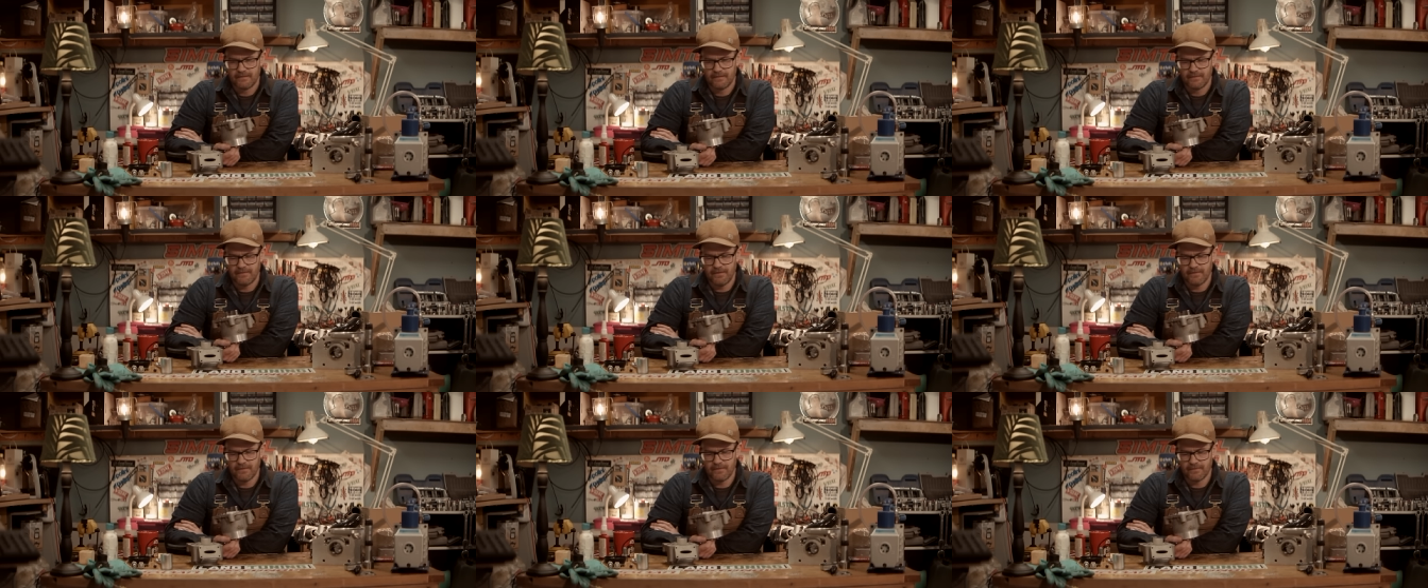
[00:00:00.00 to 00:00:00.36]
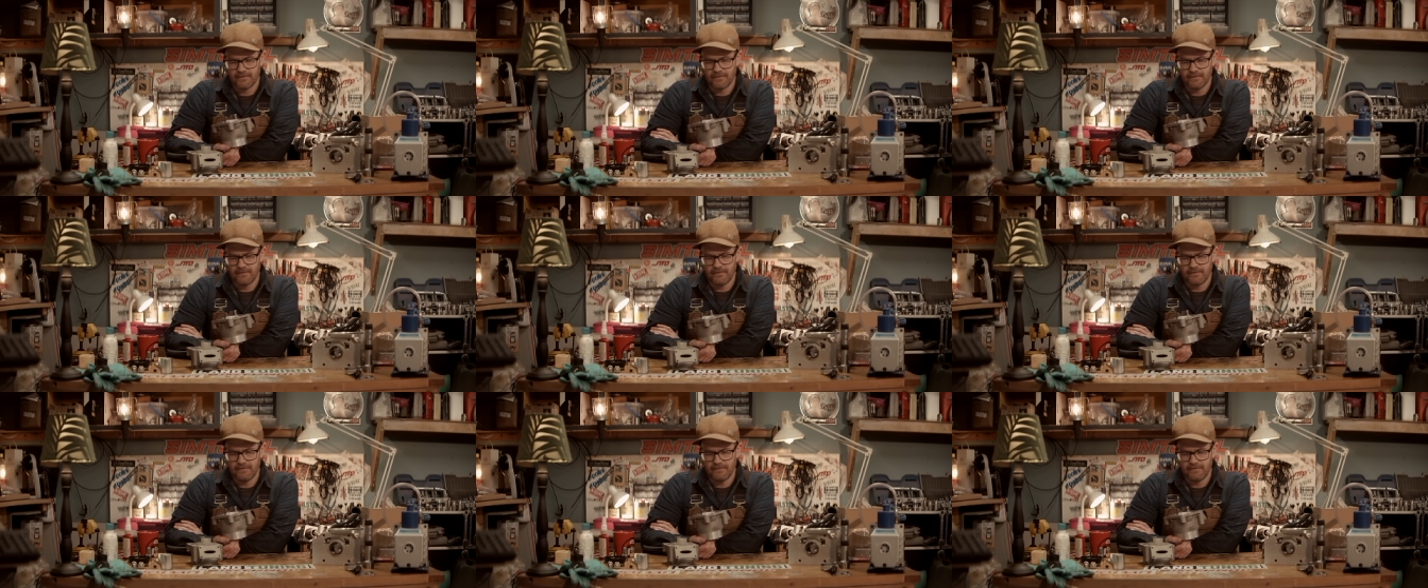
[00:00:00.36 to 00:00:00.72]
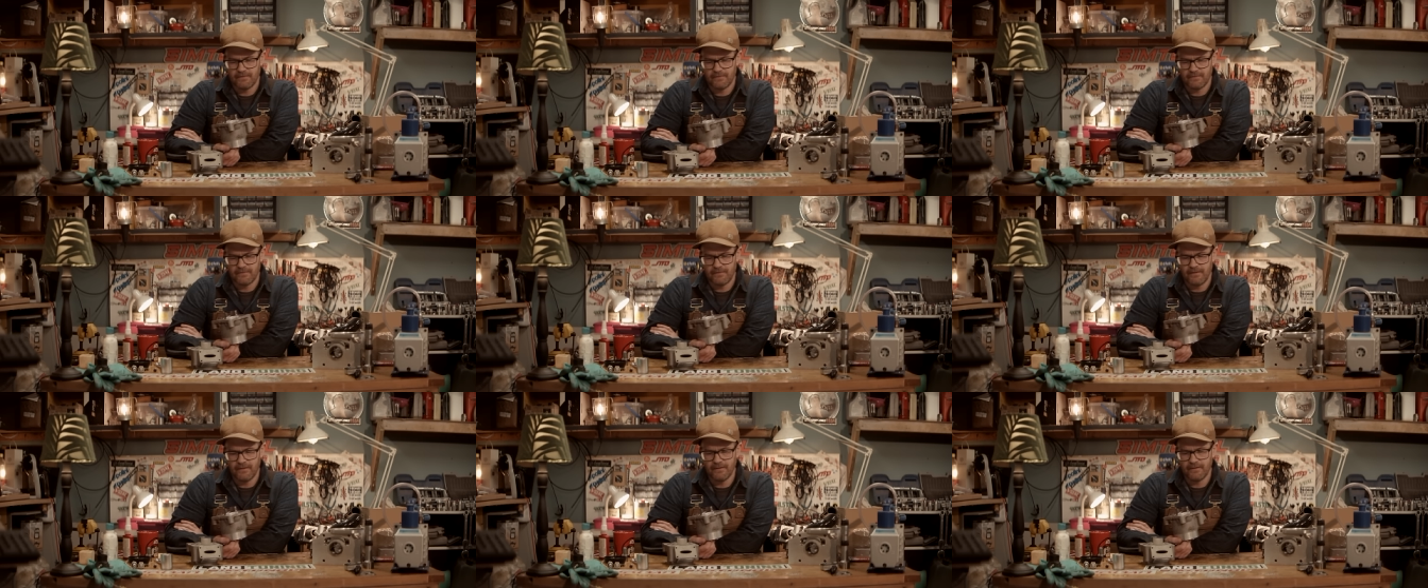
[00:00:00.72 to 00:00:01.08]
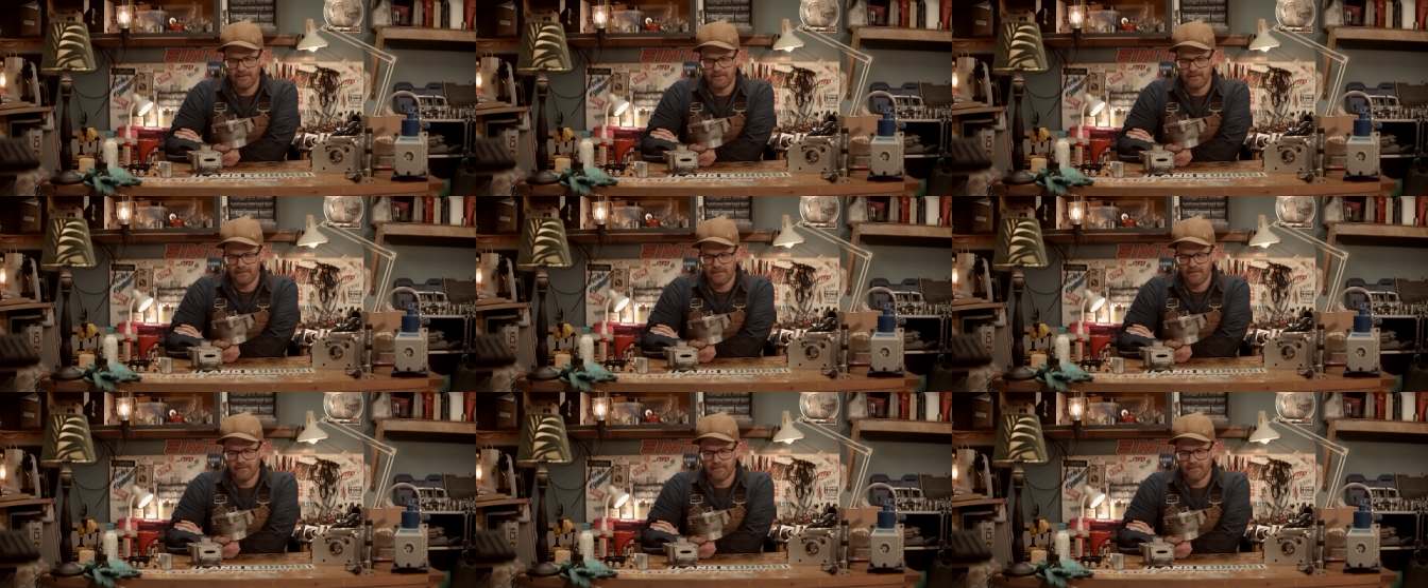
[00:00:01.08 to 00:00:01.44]
there's really
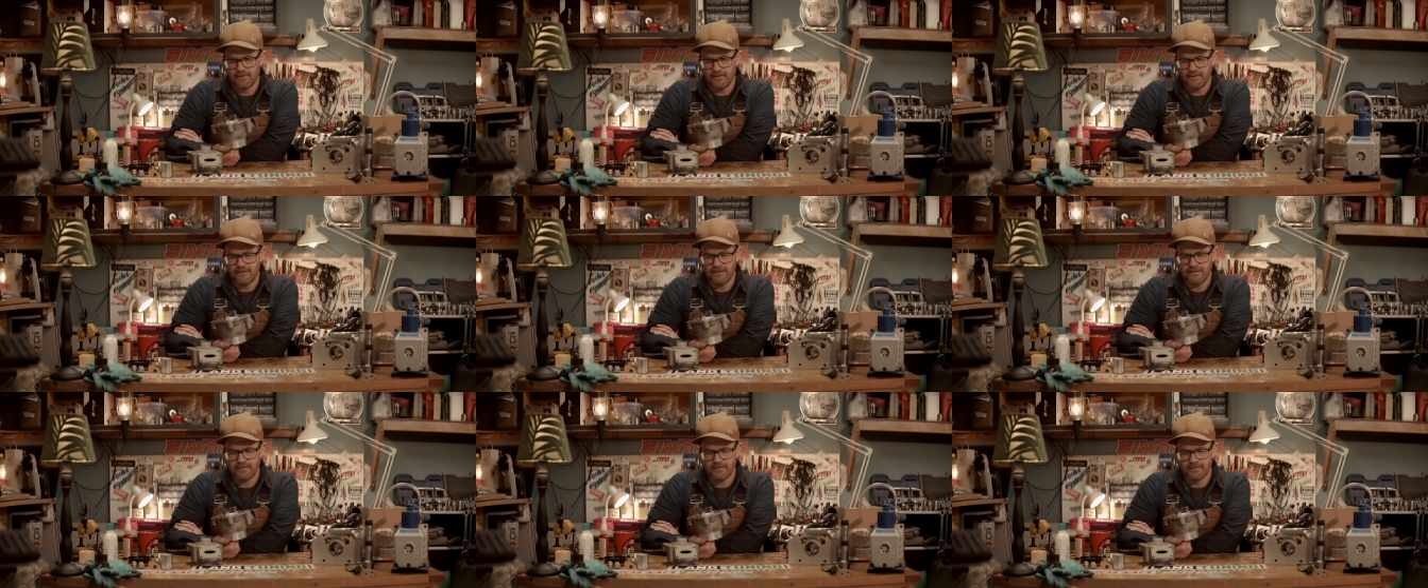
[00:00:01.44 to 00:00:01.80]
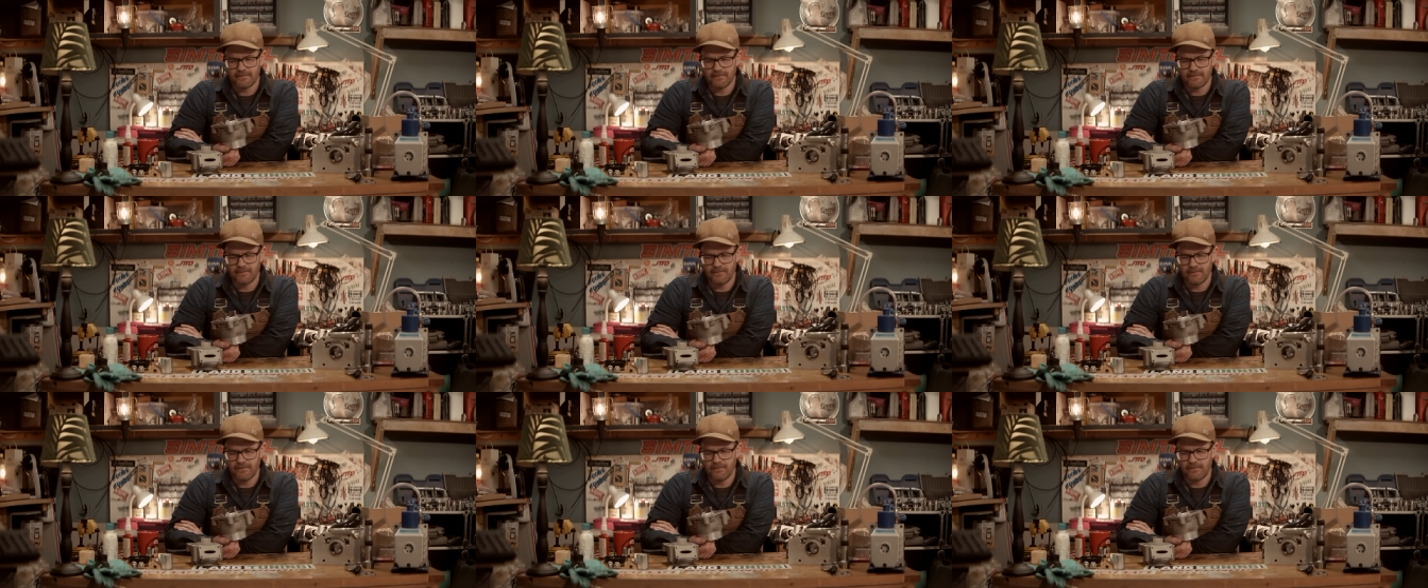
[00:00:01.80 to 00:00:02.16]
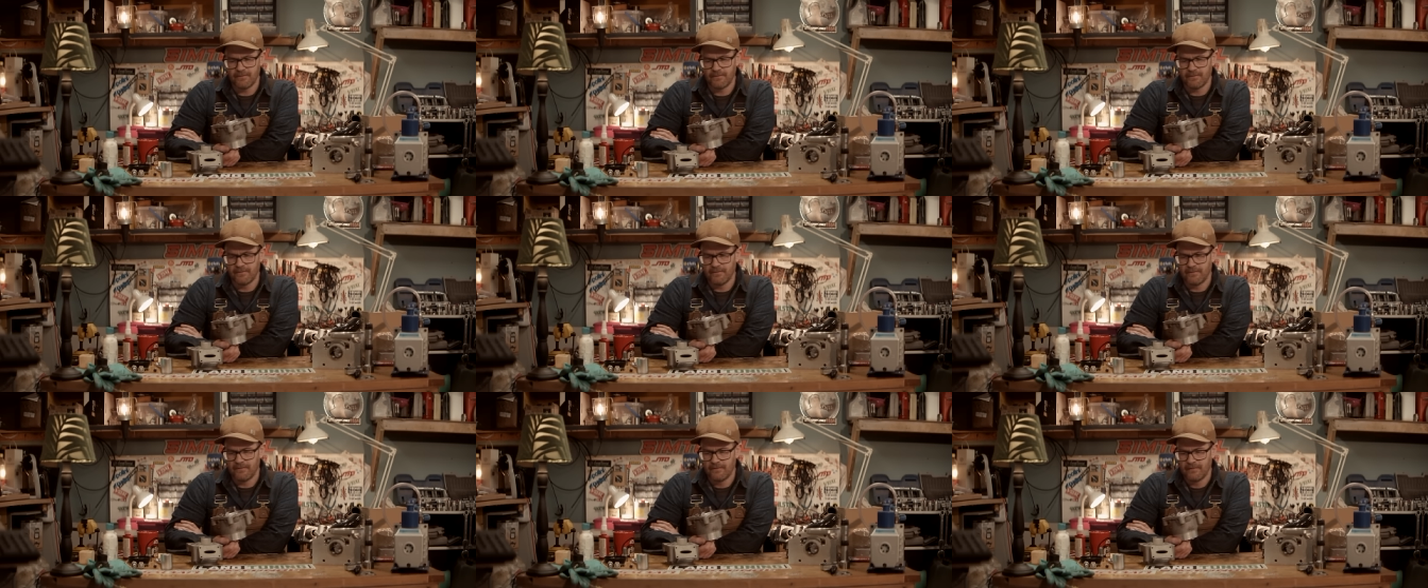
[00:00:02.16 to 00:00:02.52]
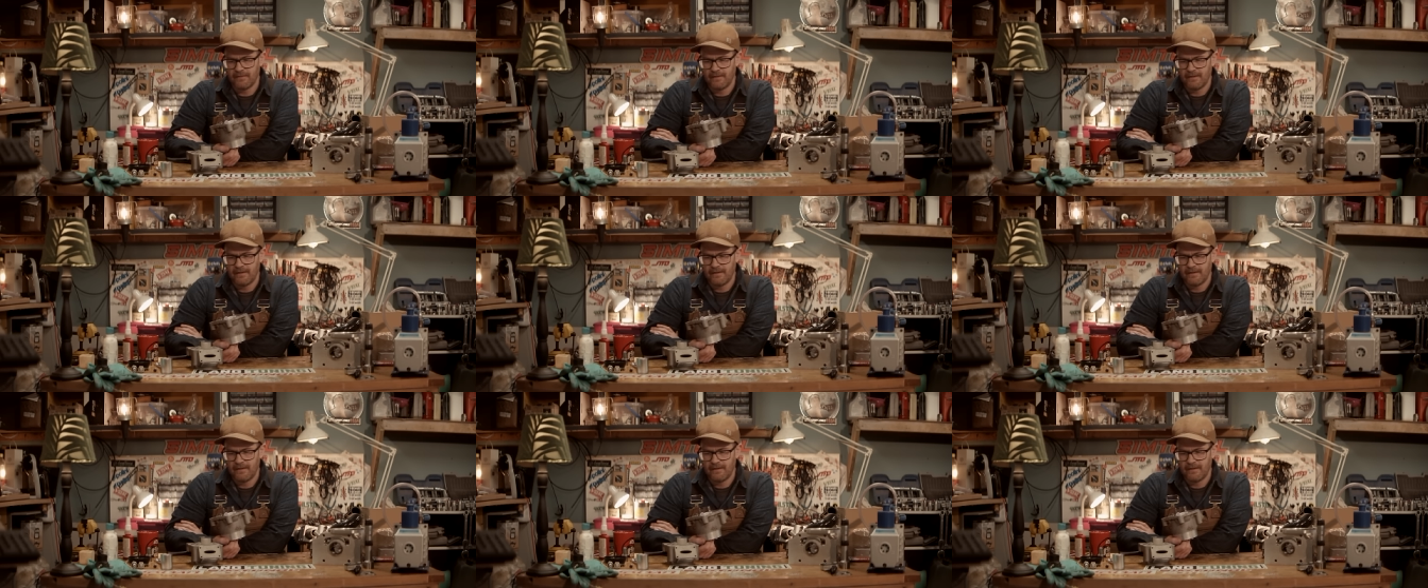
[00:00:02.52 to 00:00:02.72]
no reason to